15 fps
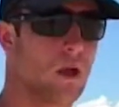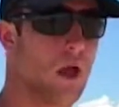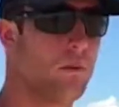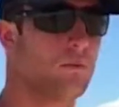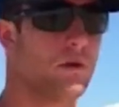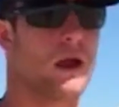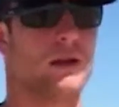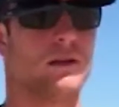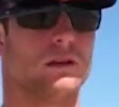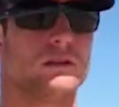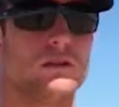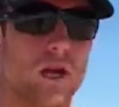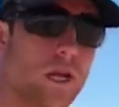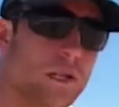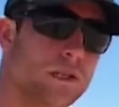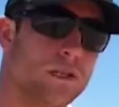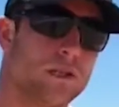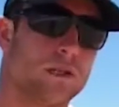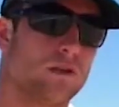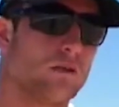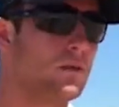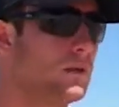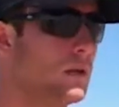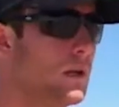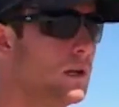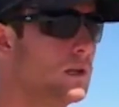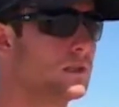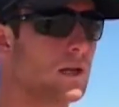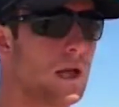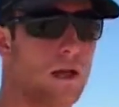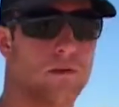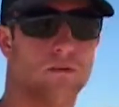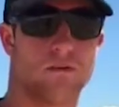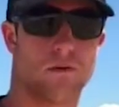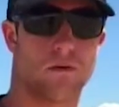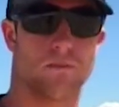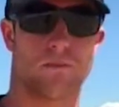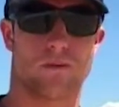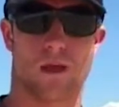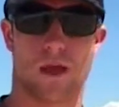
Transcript: come around your transition, say from